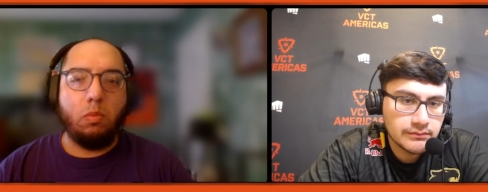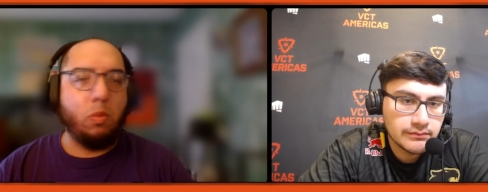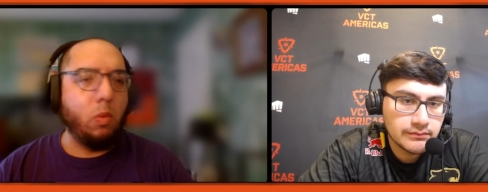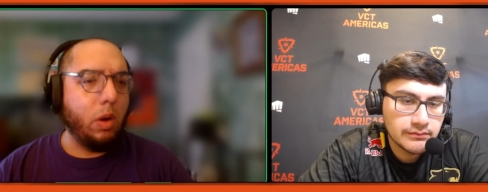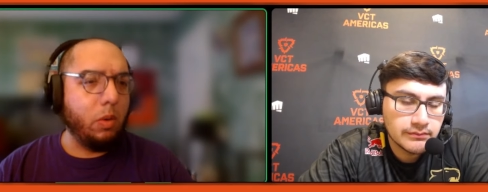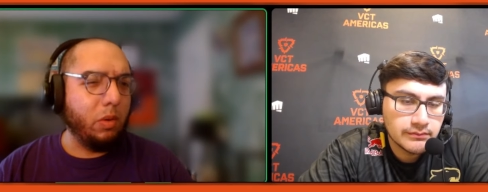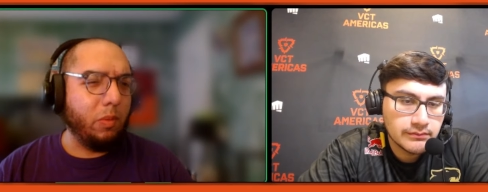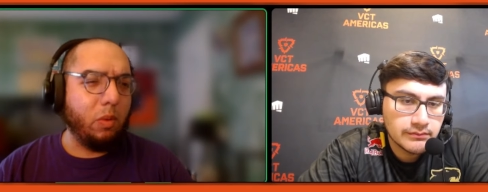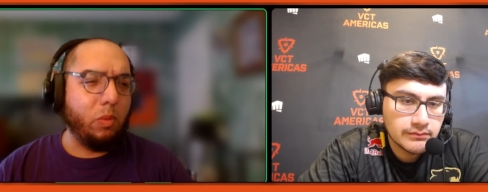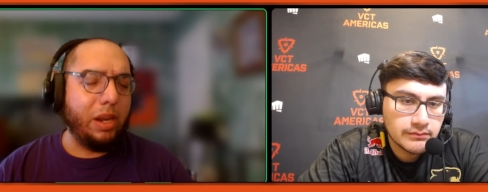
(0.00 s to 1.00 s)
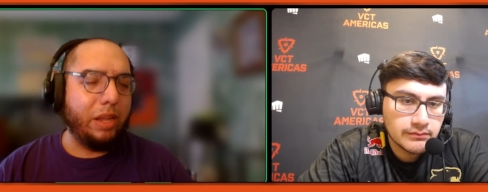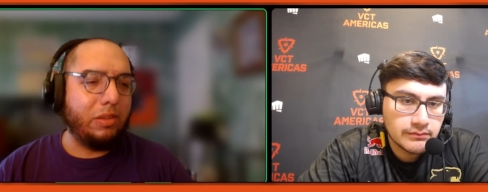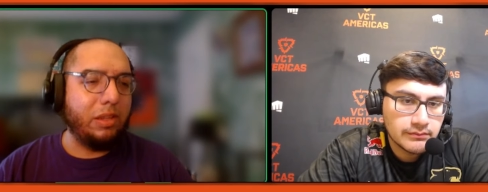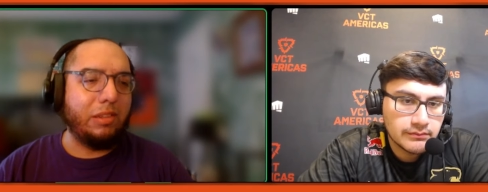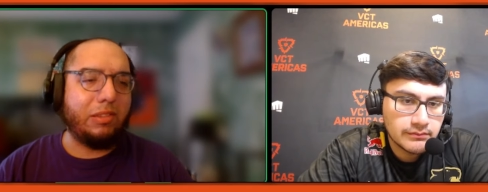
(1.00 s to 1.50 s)
Speaker 1: What led
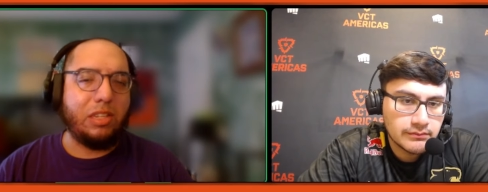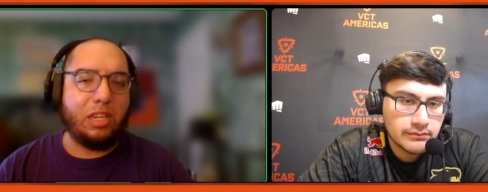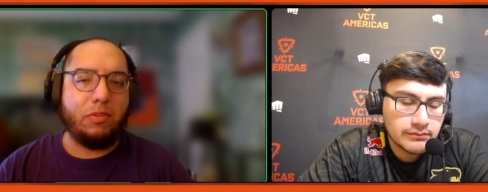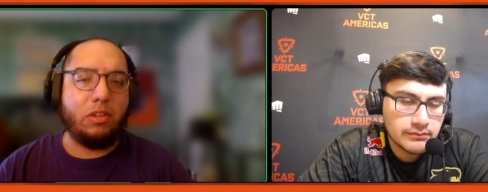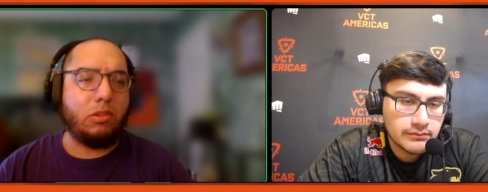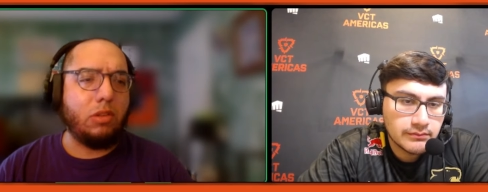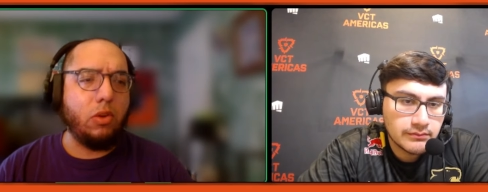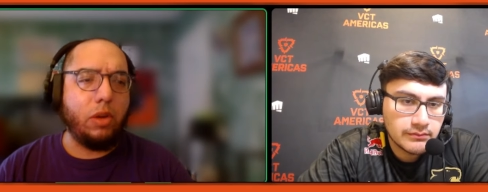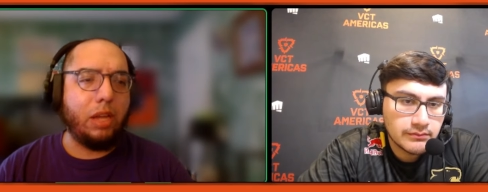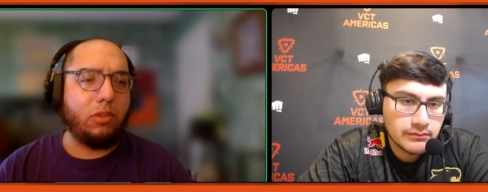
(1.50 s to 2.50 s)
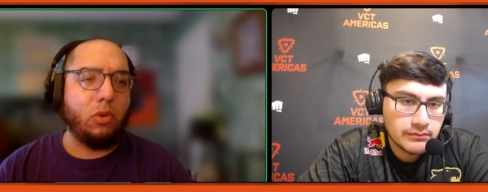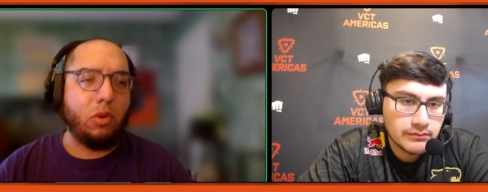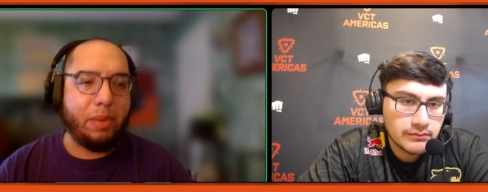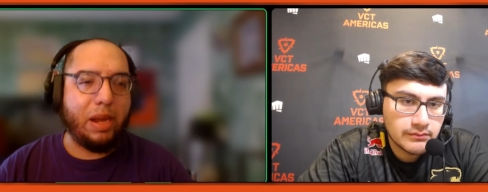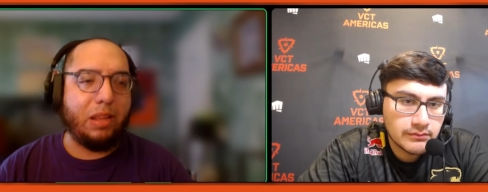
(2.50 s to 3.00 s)
to the decision of just you guys
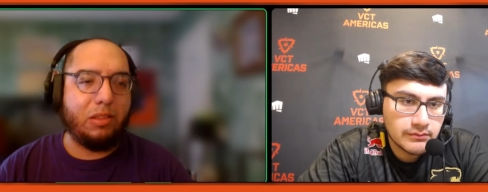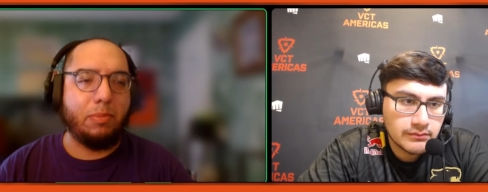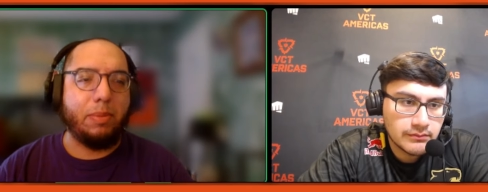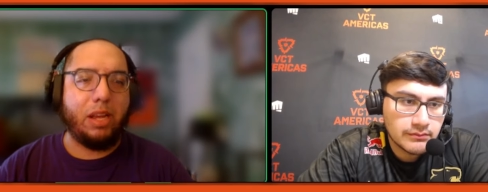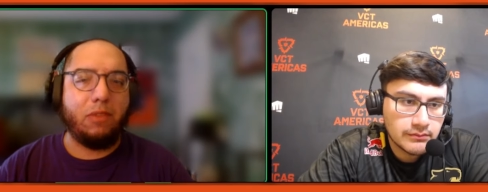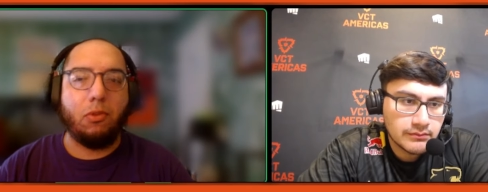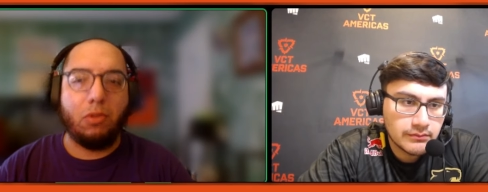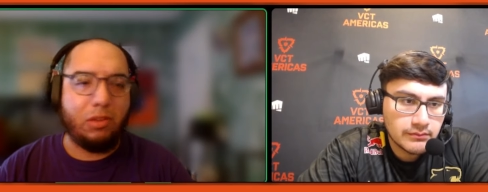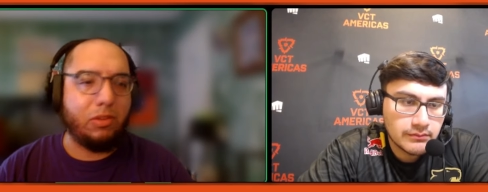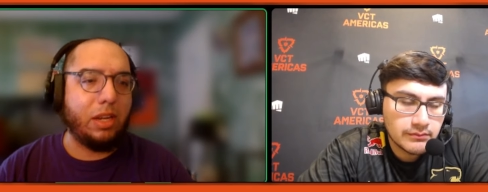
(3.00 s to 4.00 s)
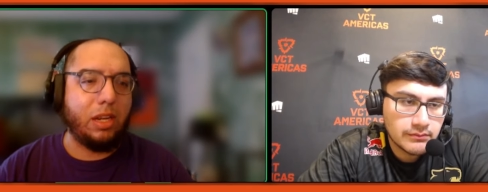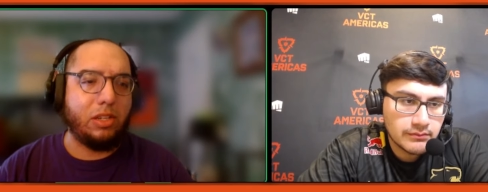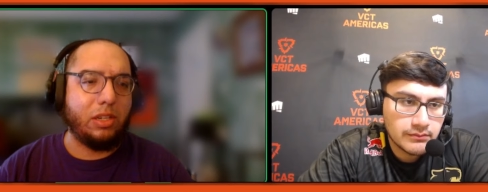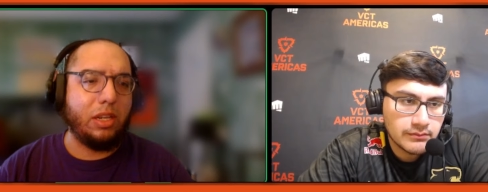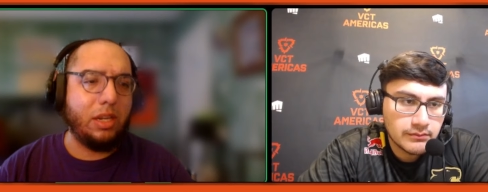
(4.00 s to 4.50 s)
going back into Bind for this
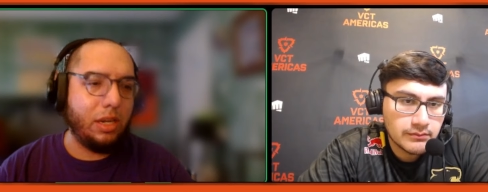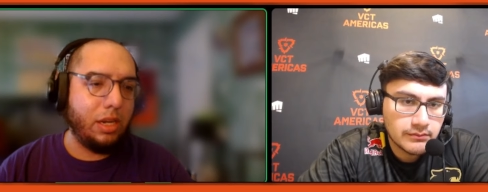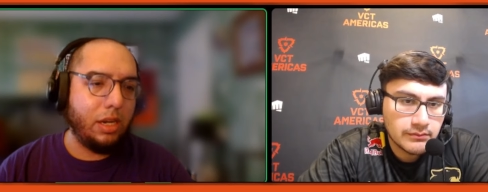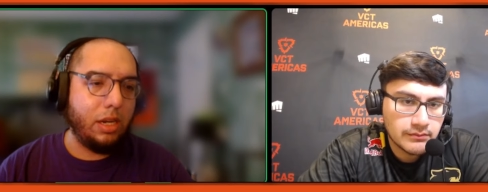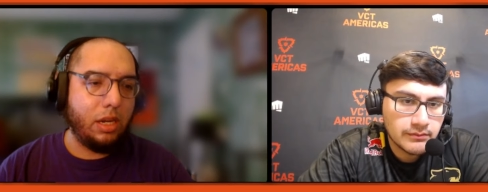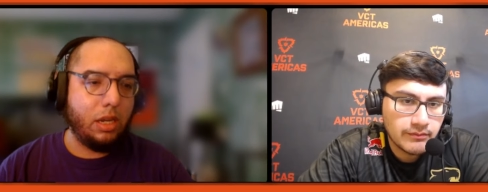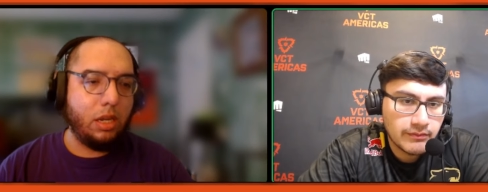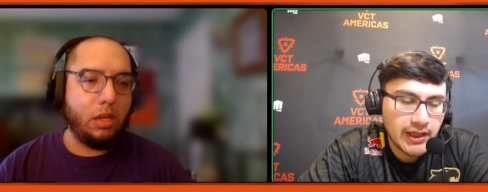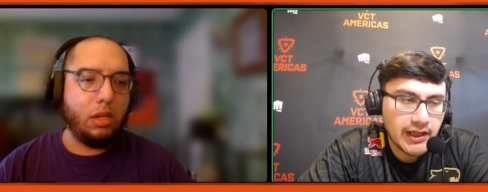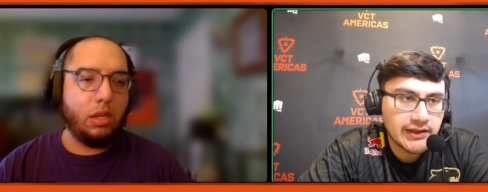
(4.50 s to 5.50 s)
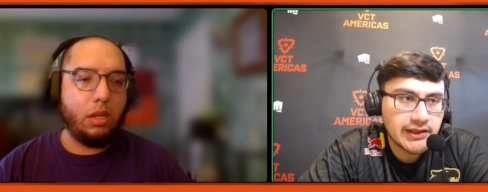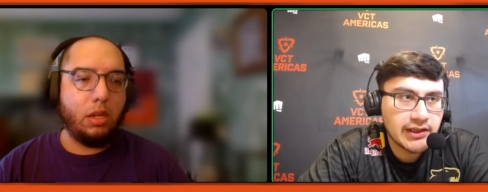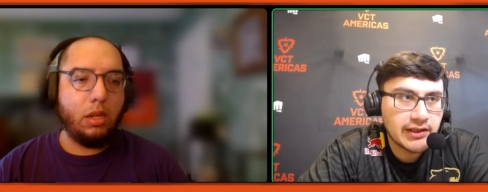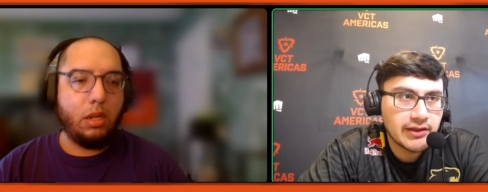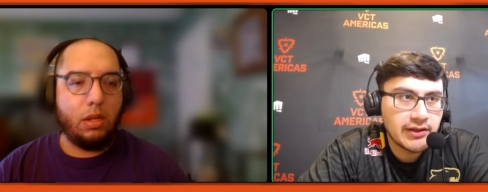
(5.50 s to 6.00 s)
occasion?
Speaker 2: I
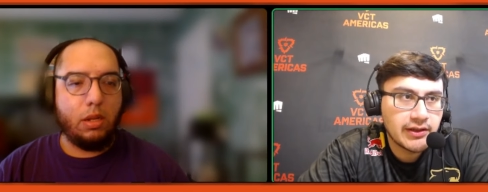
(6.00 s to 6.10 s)
think